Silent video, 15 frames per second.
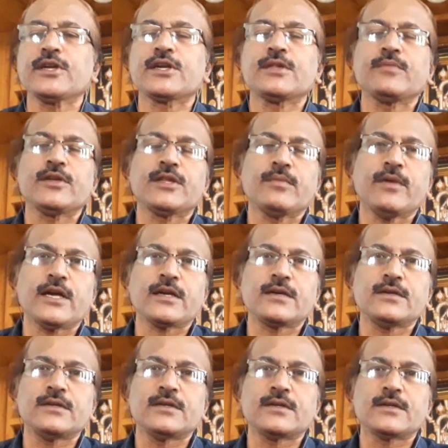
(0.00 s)
taken by the
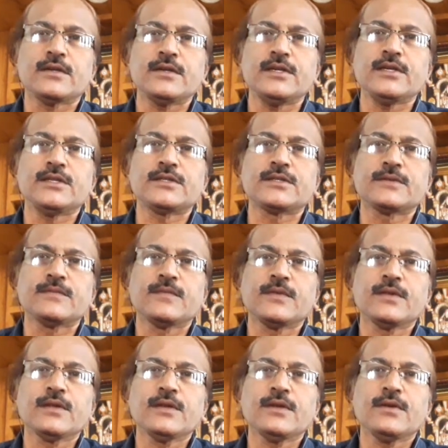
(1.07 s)
banker is
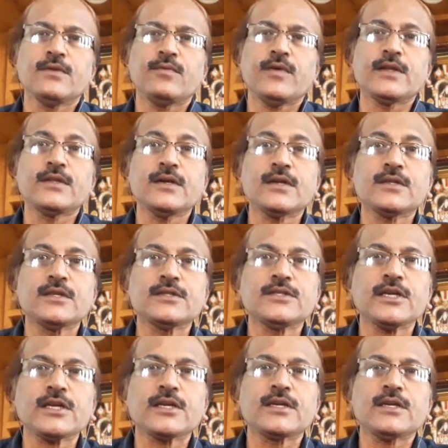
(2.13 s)
whether the
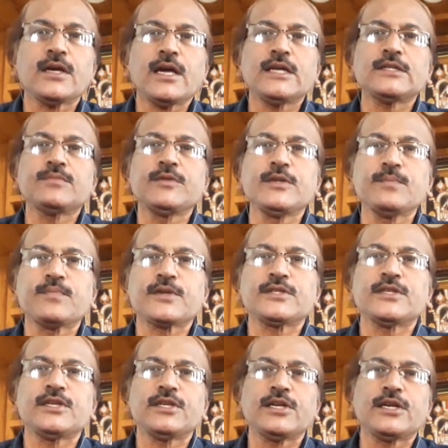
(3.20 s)
check has been
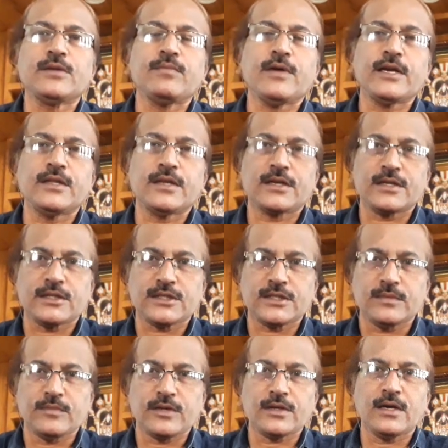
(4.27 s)
presented by the
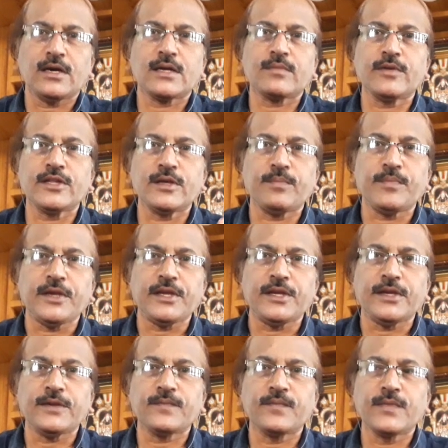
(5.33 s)
customer or by the
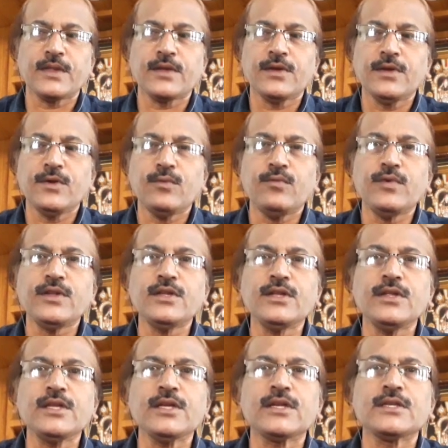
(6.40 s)
payee within
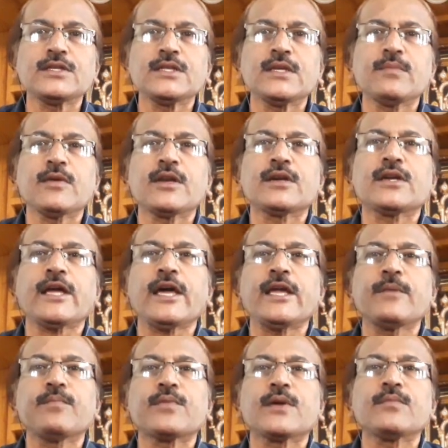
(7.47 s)
the reasonable
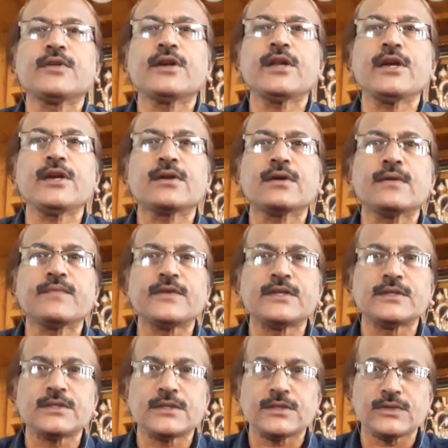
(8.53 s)
time from the date of
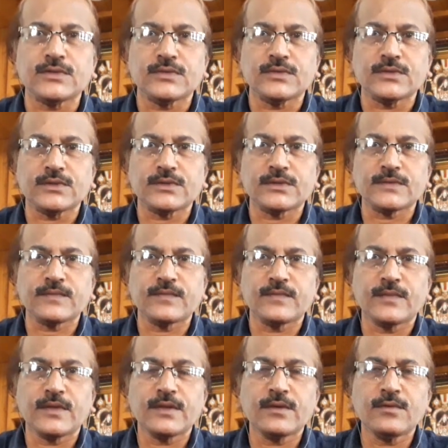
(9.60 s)
its issuance.
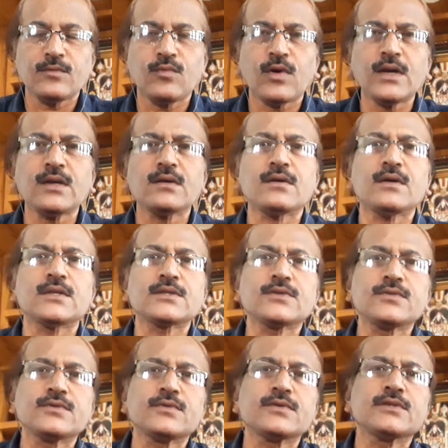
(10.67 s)
What
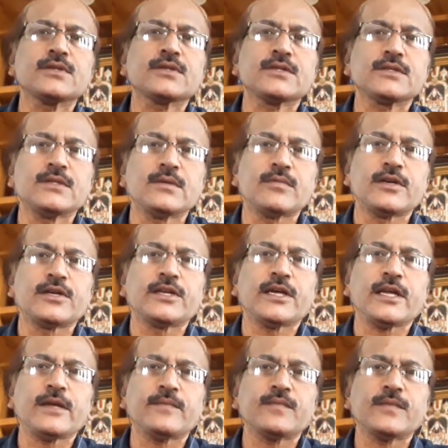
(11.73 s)
constitutes a reasonable
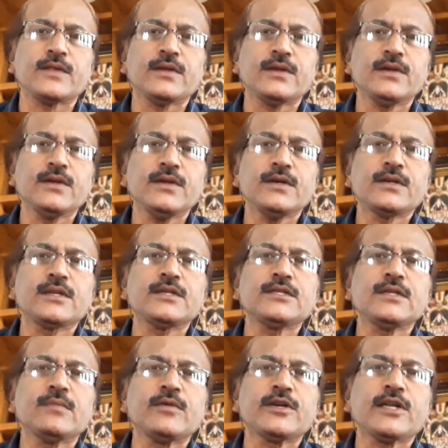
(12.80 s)
time?
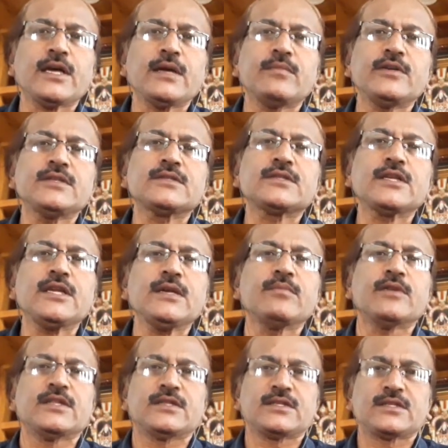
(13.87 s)
Reasonable time is 3
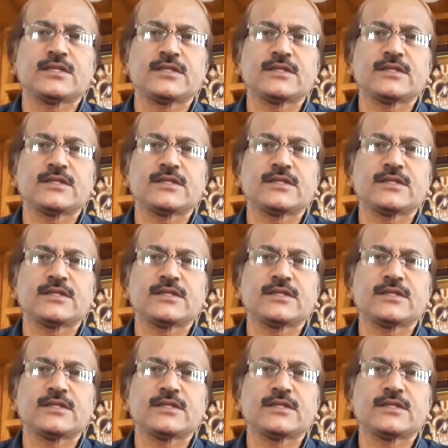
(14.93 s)
months.